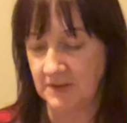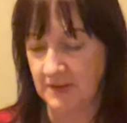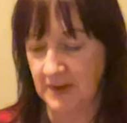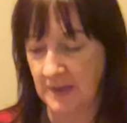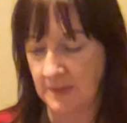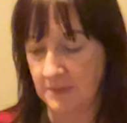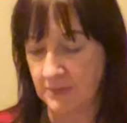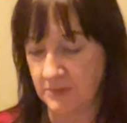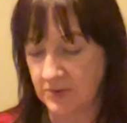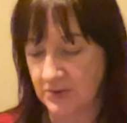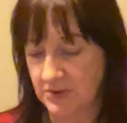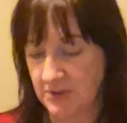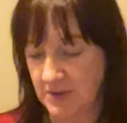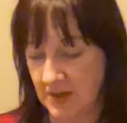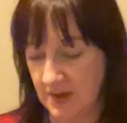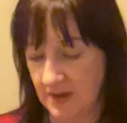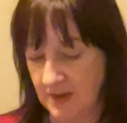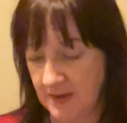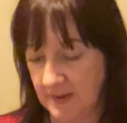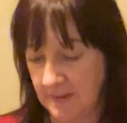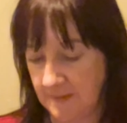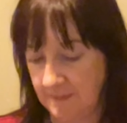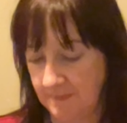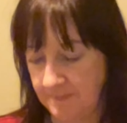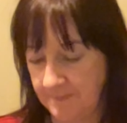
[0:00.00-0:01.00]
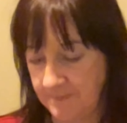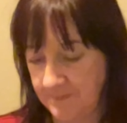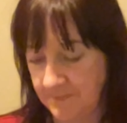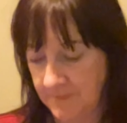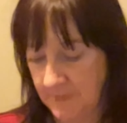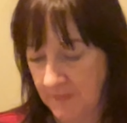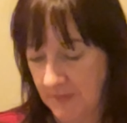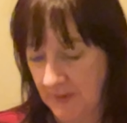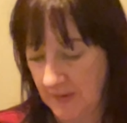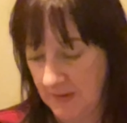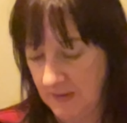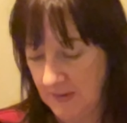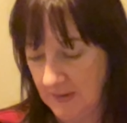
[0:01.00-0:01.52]
get much time,
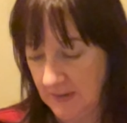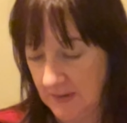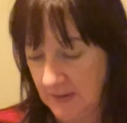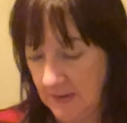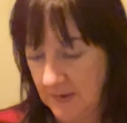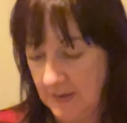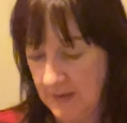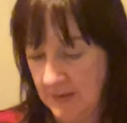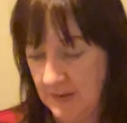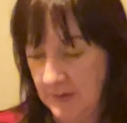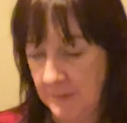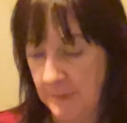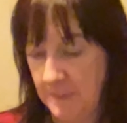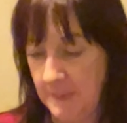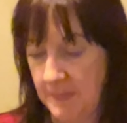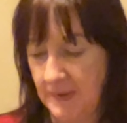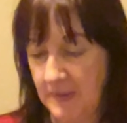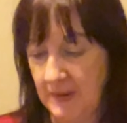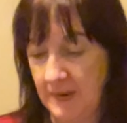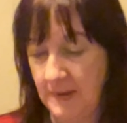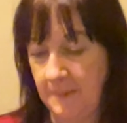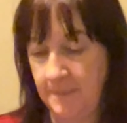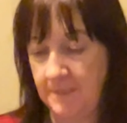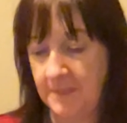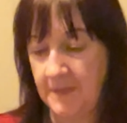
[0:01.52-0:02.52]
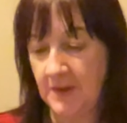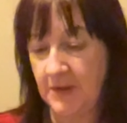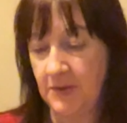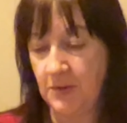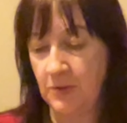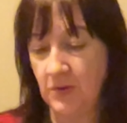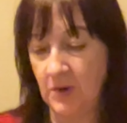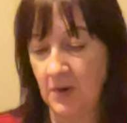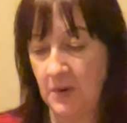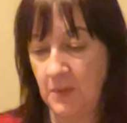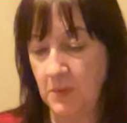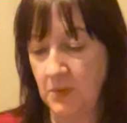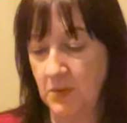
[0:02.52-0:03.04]
but I
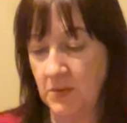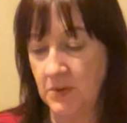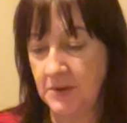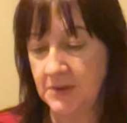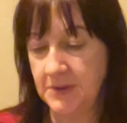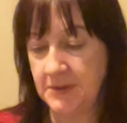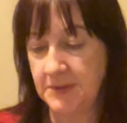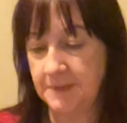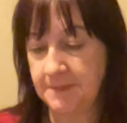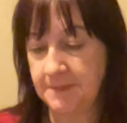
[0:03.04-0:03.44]
thought I would.